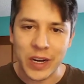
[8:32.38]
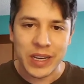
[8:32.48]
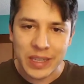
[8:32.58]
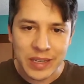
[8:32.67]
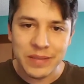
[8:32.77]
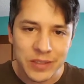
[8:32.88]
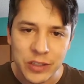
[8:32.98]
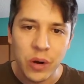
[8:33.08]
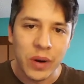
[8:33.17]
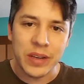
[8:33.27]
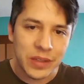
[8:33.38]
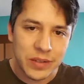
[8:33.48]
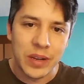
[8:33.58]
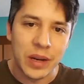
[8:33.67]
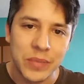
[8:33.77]
fucking do it, you
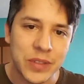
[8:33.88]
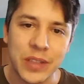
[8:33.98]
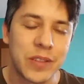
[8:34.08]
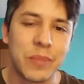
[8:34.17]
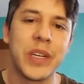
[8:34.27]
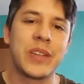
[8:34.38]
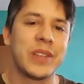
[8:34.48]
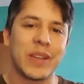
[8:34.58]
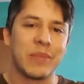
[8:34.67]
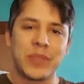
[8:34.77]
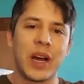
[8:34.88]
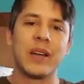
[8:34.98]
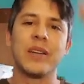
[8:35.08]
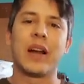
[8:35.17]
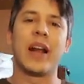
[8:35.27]
dumb sons of bitches. I'm
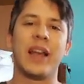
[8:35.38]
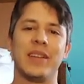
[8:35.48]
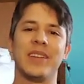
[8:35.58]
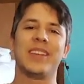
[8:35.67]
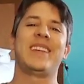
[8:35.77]
done, all right?